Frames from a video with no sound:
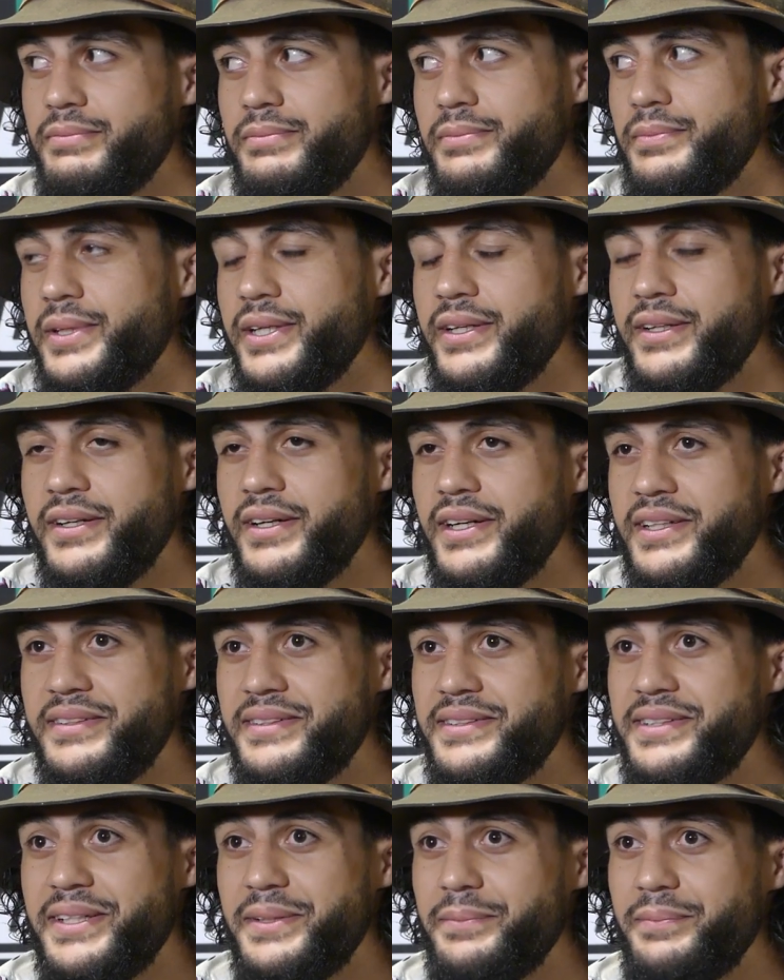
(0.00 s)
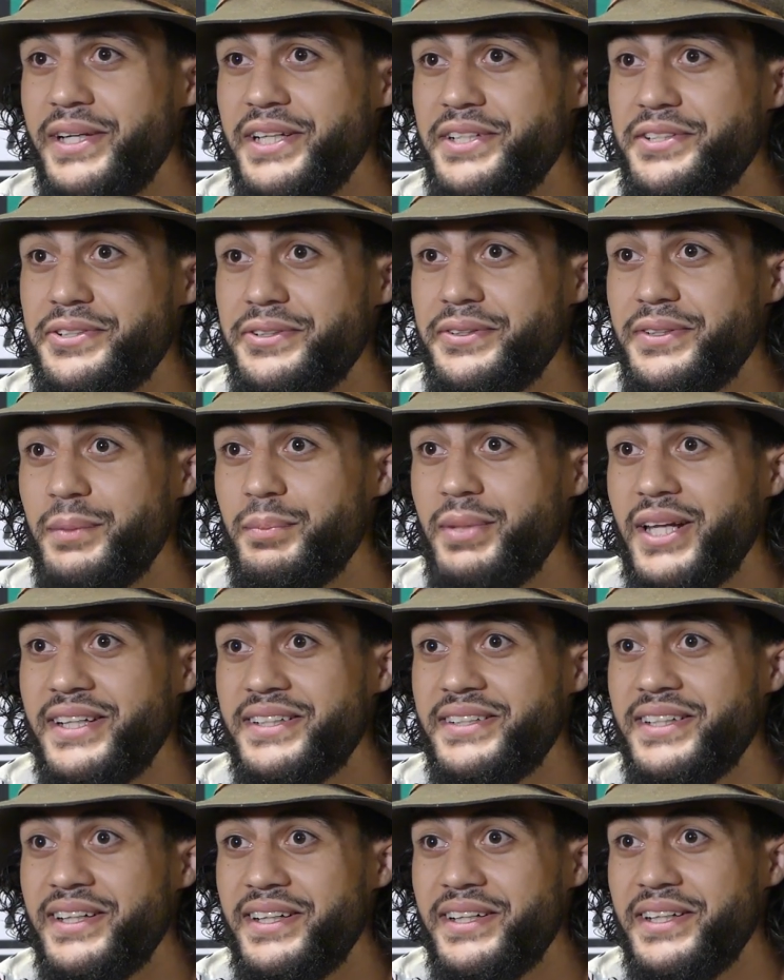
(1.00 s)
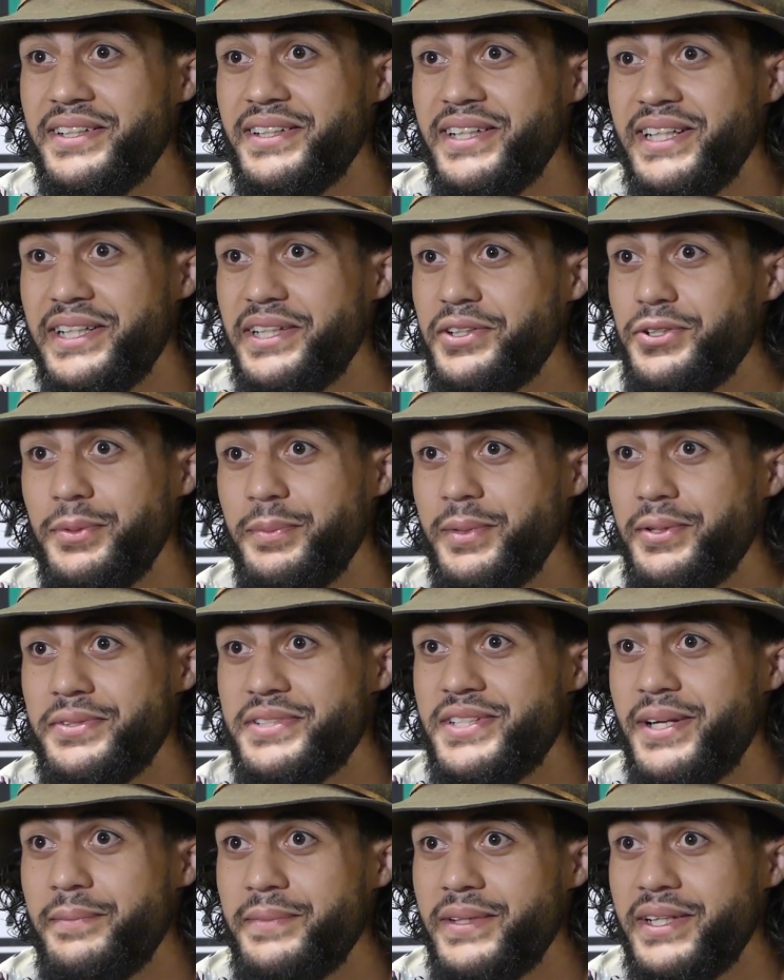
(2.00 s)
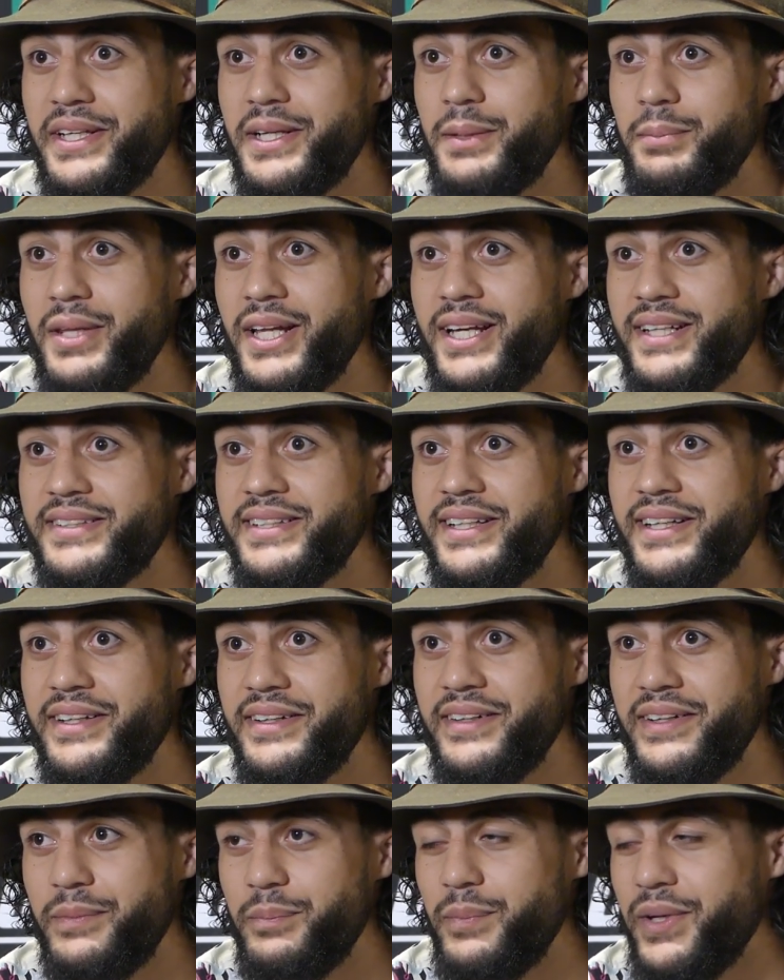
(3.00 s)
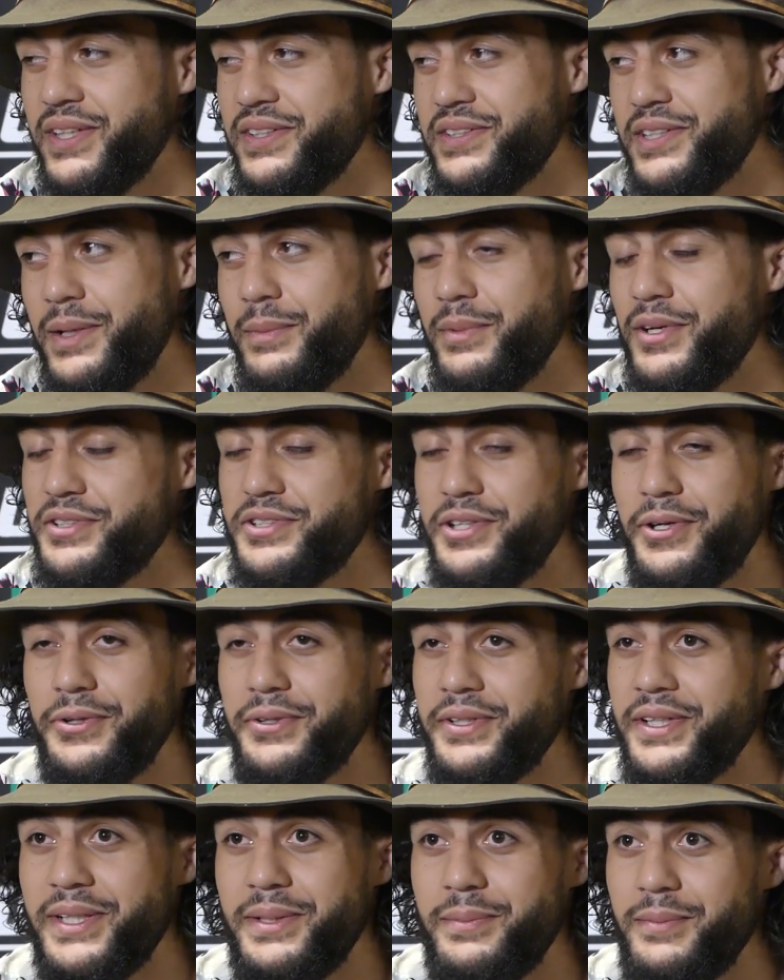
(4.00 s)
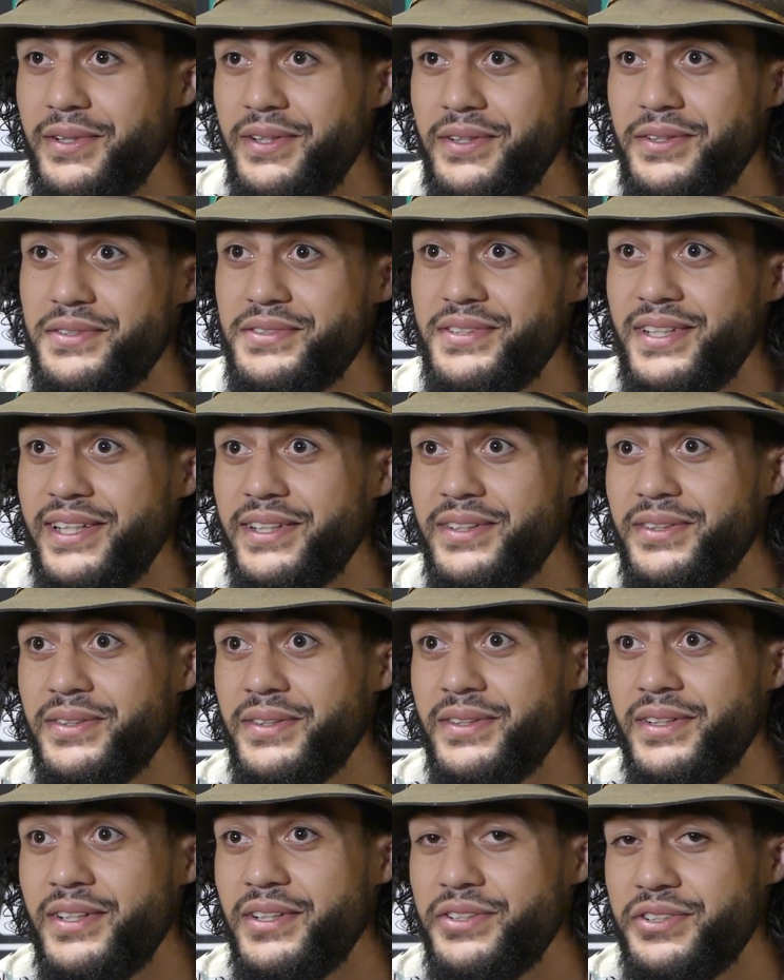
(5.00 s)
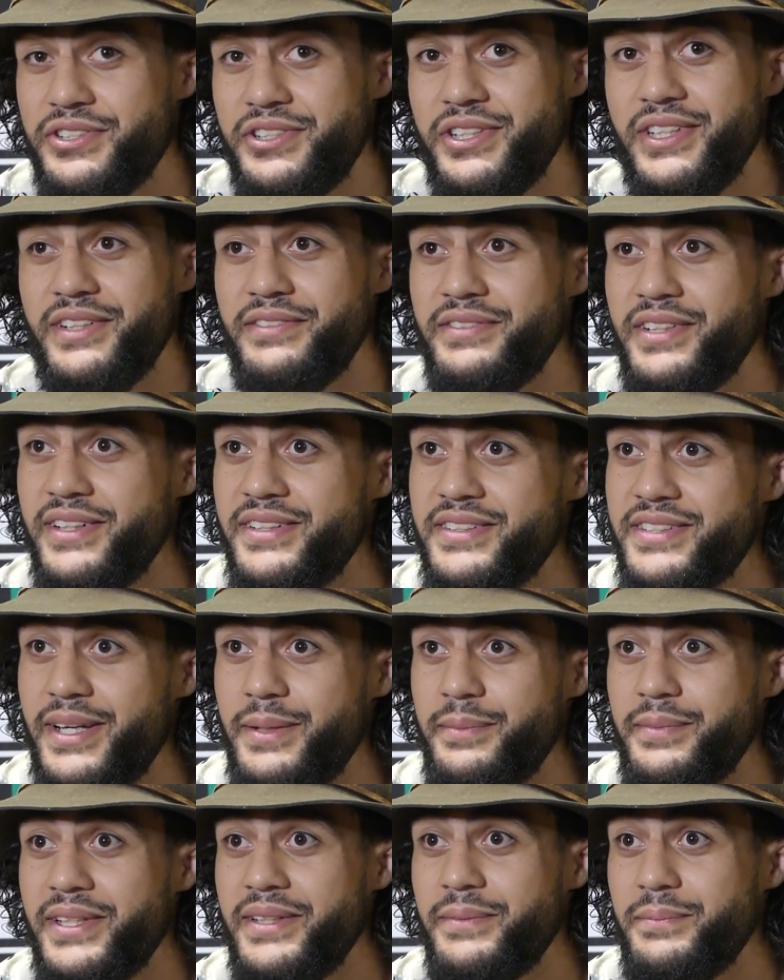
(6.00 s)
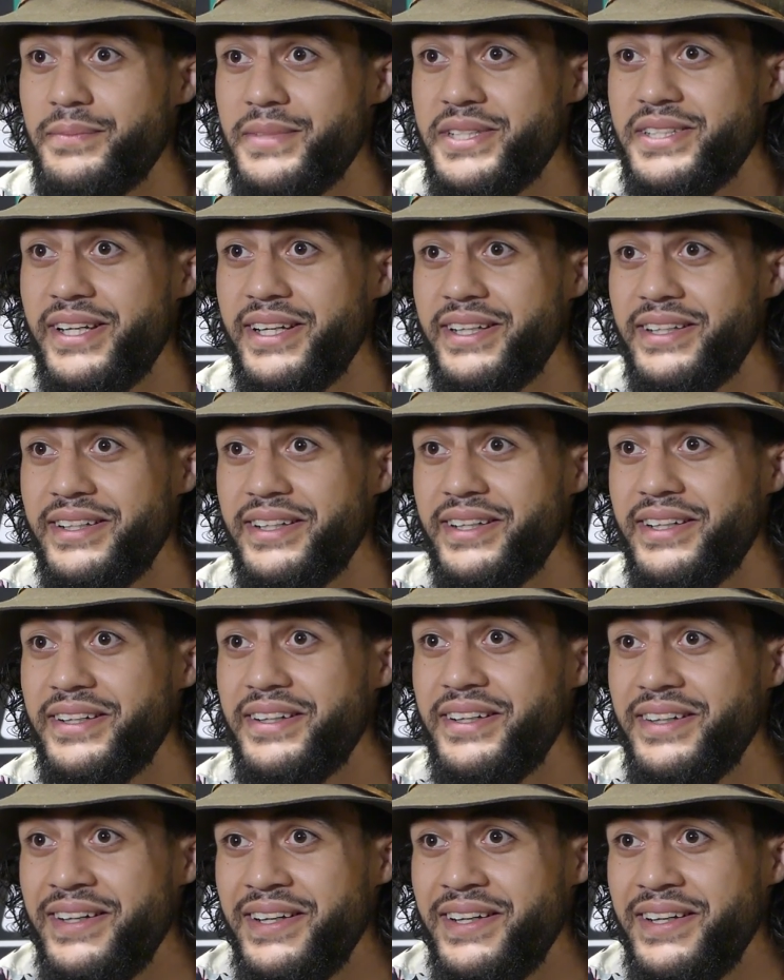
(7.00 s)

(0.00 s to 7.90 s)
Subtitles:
But I didn't mean to. I blacked out. He caught me with something and I blacked out, and by the time I was holding him I was like, oh shit, I've done the same mistake again.